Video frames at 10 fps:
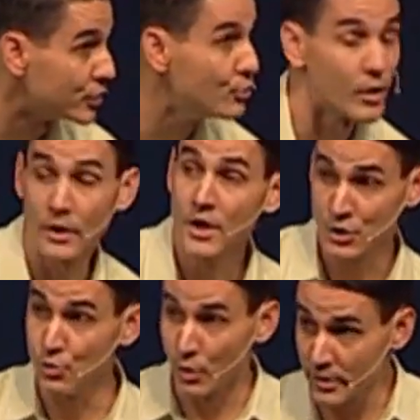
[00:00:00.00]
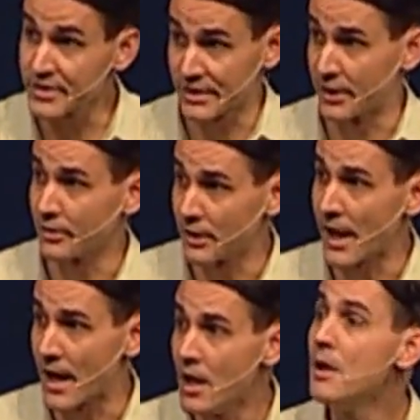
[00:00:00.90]
You, are, you were a sinner,
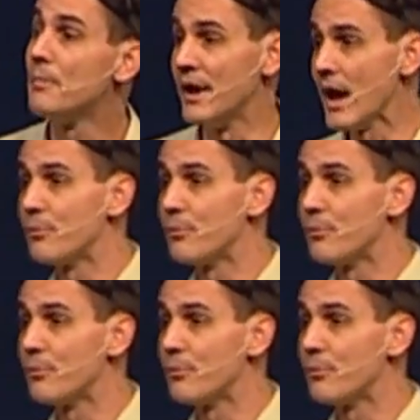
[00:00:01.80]
yeah, but now